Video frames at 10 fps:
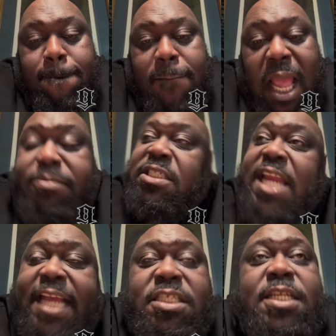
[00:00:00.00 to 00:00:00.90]
I'm
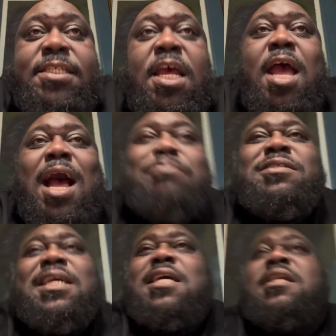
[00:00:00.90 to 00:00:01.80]
snatching this. I'm
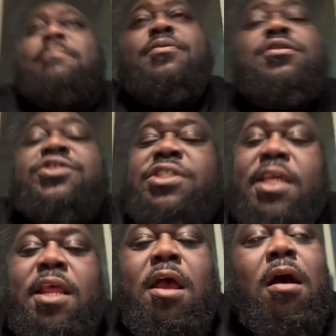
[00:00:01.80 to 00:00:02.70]
sick of the
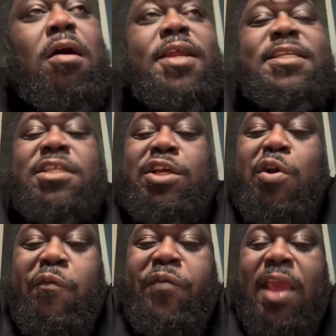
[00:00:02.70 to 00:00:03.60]
bullshit. All these
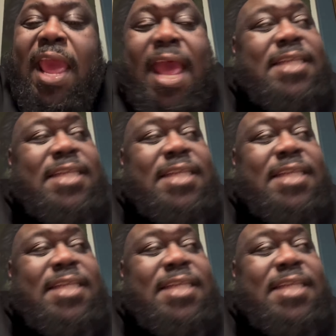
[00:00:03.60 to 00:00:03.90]
goofy ass